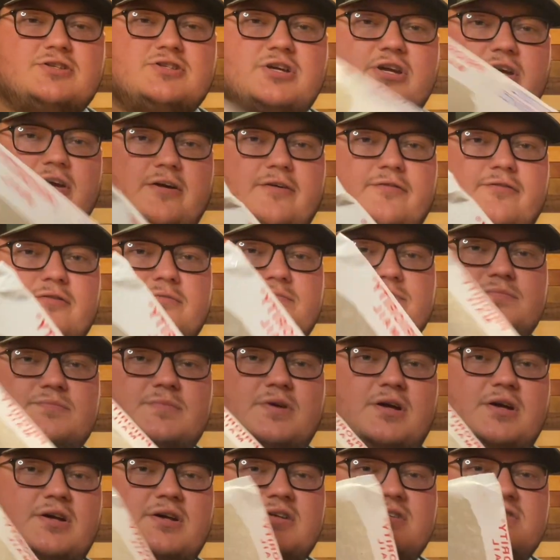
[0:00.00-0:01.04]
here from
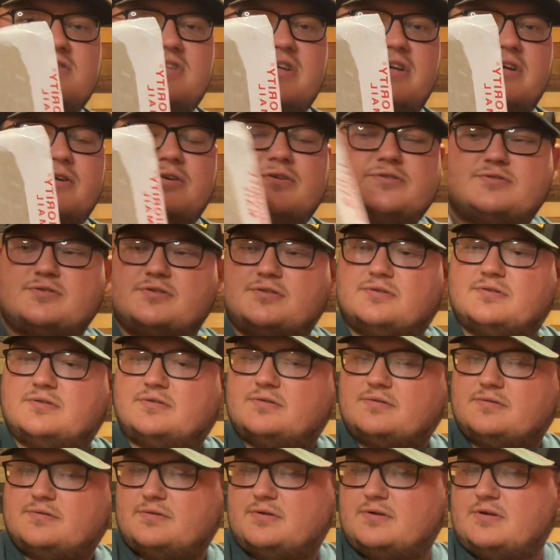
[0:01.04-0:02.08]
Zenner's.
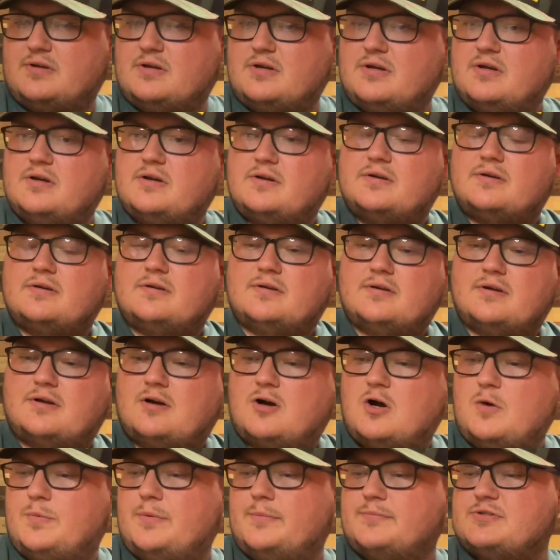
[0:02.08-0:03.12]

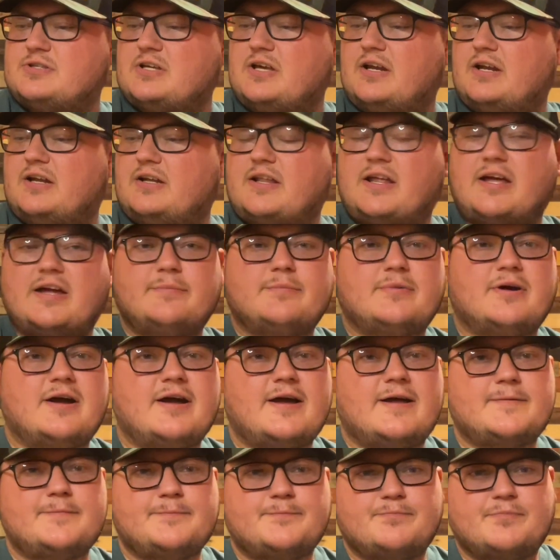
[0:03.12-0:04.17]
Hope I'm saying the name
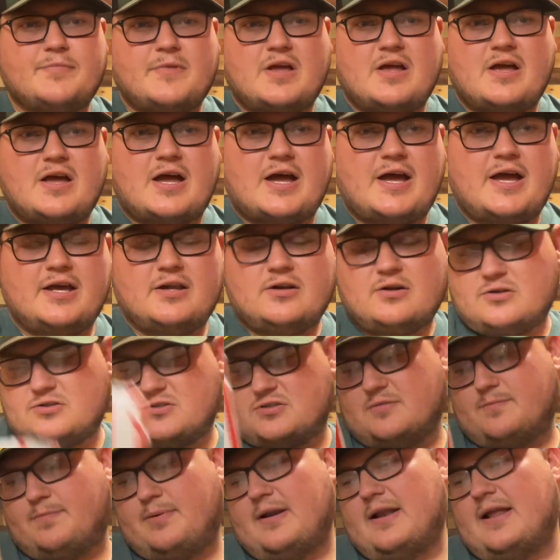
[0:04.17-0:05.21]
right. Anglr
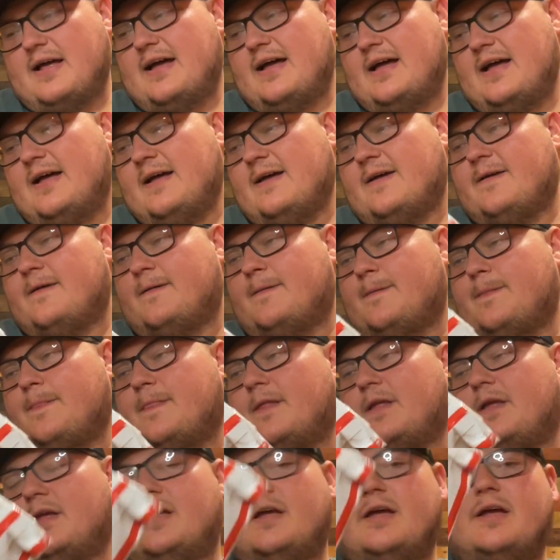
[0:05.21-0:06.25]
Supply,
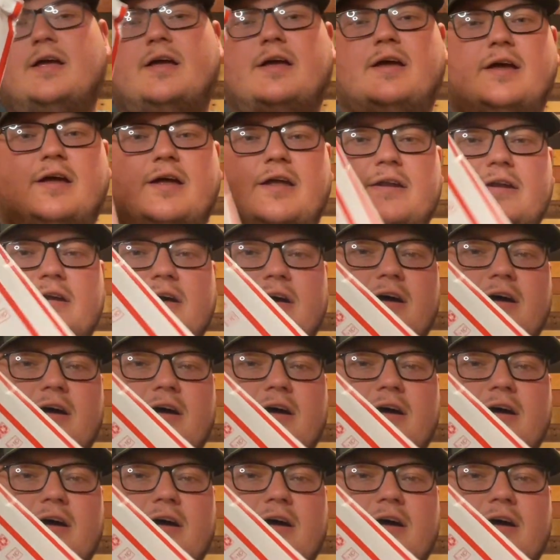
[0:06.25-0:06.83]
and